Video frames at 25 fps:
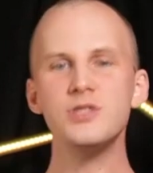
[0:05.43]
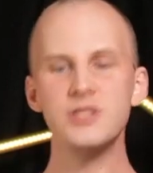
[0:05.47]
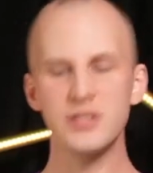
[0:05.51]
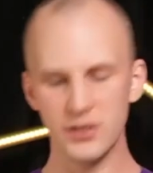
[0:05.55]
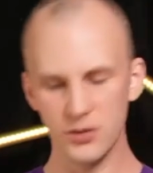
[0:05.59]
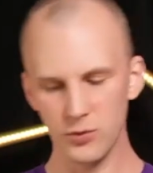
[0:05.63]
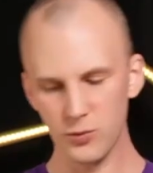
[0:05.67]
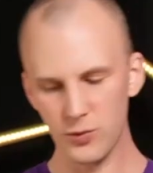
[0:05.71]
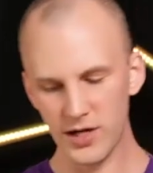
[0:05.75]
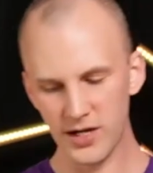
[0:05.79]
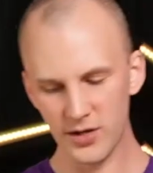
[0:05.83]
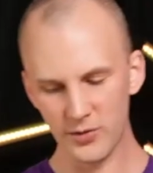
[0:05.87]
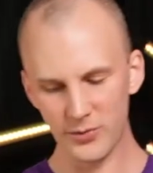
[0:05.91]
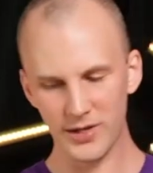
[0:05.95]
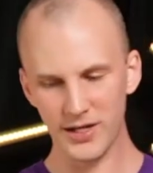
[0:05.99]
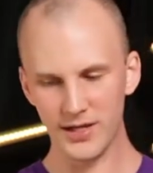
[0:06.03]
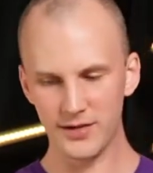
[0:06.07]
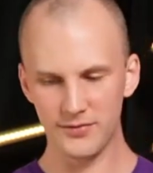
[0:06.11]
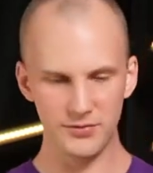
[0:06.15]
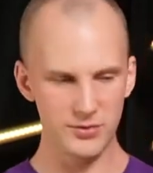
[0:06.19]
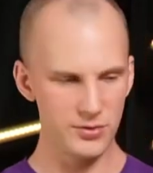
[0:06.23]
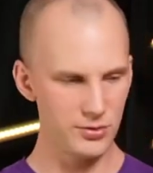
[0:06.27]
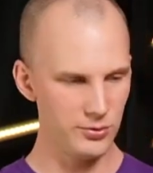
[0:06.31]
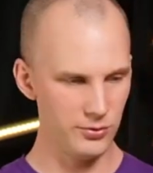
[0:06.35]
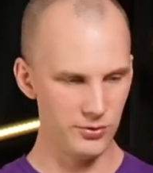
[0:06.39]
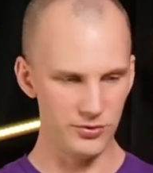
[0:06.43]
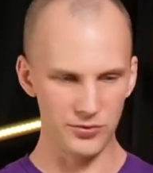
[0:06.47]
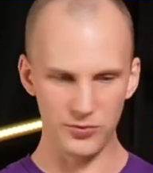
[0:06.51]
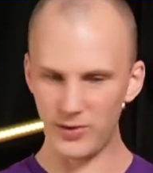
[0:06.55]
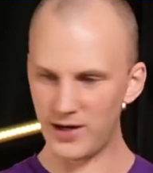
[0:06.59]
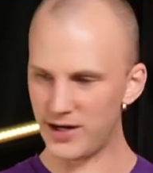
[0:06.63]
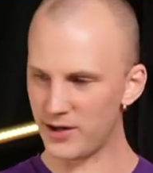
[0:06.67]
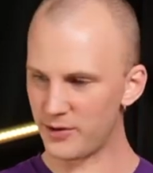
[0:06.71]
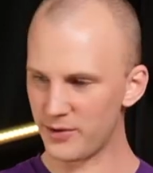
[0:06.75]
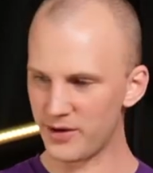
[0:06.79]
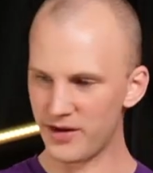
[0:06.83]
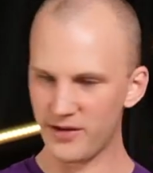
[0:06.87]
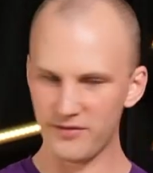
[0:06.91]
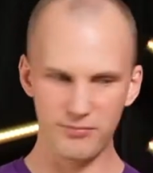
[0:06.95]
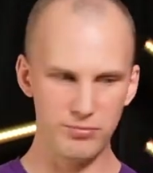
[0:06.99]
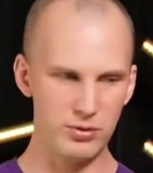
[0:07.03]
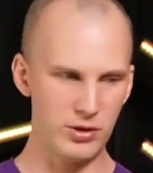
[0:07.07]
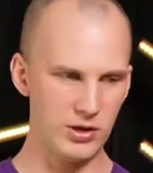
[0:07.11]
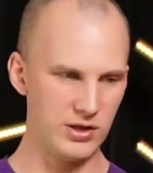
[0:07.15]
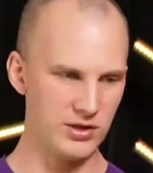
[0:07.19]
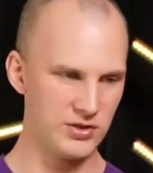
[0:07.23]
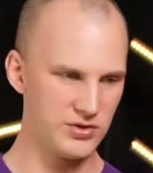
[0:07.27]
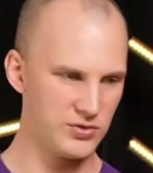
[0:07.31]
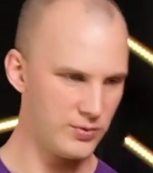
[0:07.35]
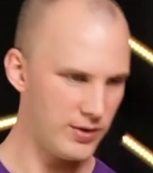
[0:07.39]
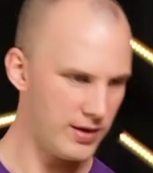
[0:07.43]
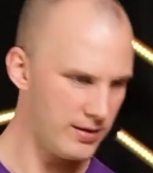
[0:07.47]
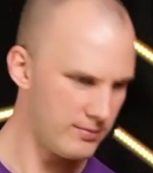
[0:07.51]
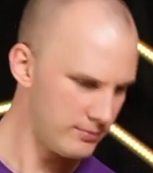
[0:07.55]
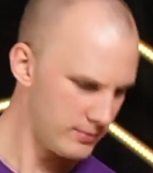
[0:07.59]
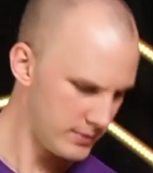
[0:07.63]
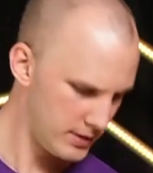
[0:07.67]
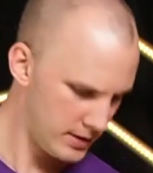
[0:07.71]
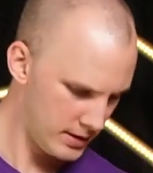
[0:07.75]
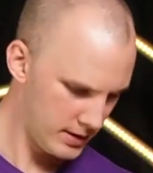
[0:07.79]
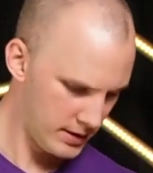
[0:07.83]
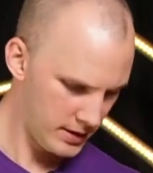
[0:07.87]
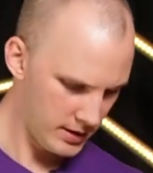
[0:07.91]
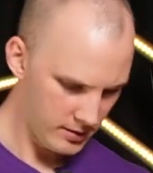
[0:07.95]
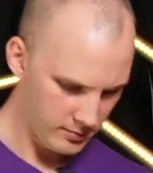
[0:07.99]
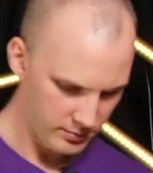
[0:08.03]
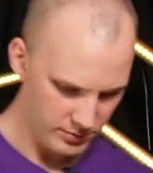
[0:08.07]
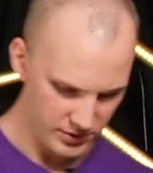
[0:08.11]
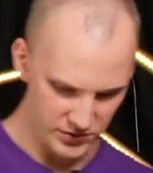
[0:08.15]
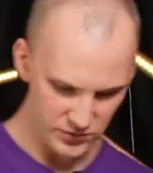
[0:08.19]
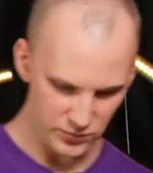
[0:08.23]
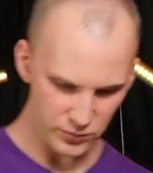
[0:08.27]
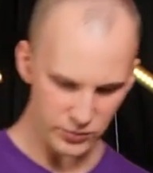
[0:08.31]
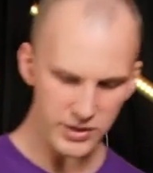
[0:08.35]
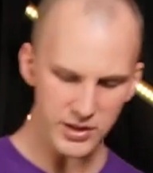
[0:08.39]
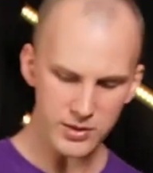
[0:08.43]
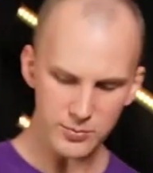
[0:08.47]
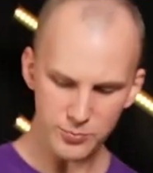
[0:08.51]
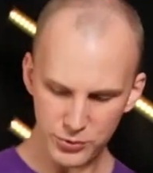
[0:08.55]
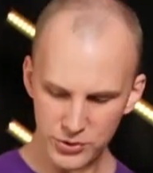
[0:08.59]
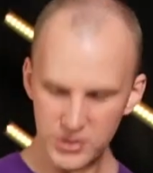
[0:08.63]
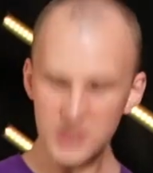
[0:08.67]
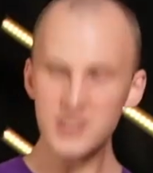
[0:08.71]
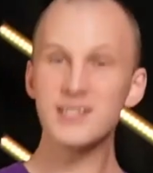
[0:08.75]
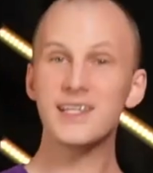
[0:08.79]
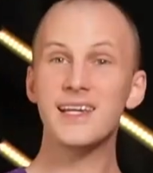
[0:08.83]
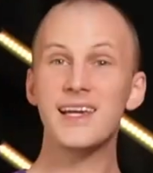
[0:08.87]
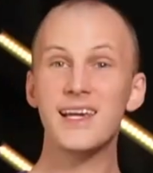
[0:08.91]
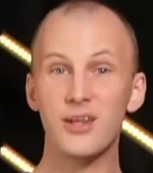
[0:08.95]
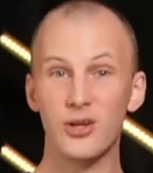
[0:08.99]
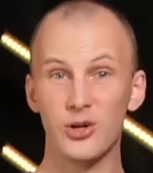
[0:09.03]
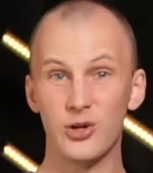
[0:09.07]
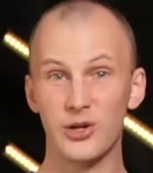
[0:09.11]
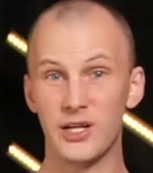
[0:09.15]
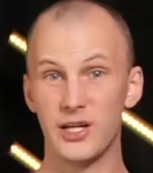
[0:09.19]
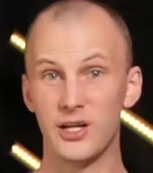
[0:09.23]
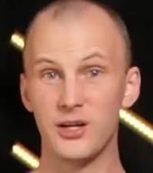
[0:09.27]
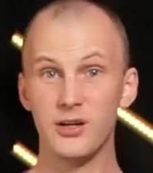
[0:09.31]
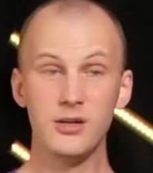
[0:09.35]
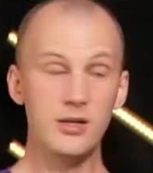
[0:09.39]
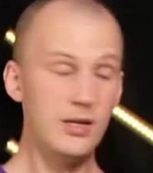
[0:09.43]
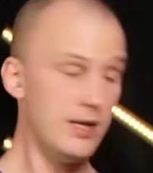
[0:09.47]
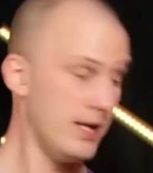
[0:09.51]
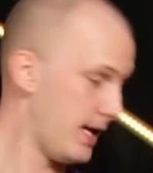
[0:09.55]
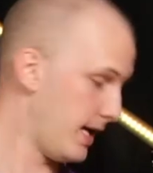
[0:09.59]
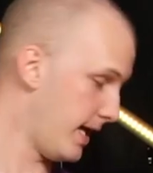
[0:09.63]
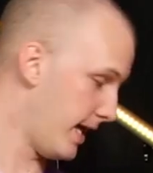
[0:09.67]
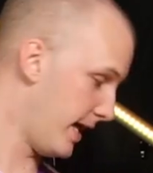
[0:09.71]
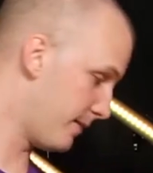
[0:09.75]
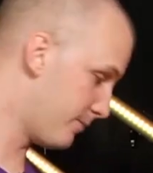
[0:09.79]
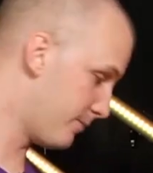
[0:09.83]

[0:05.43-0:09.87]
here. Why do we have tools? Why do we have parts? Well, because we're going to put together here a